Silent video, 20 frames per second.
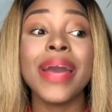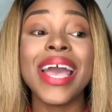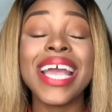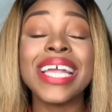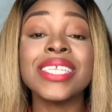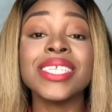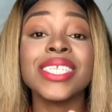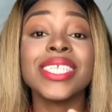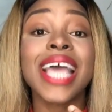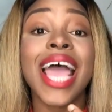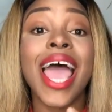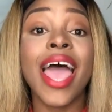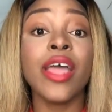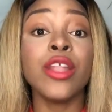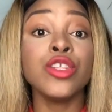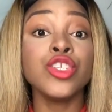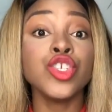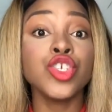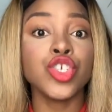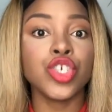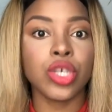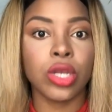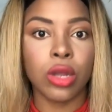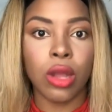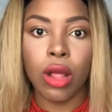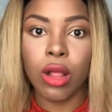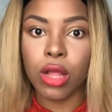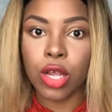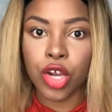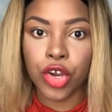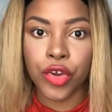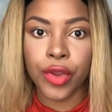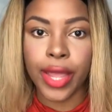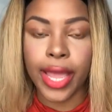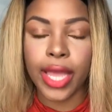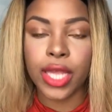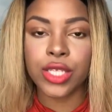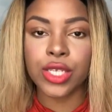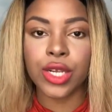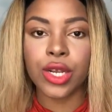intentional
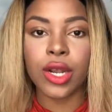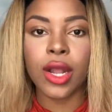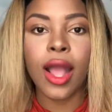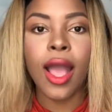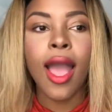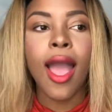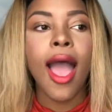creator.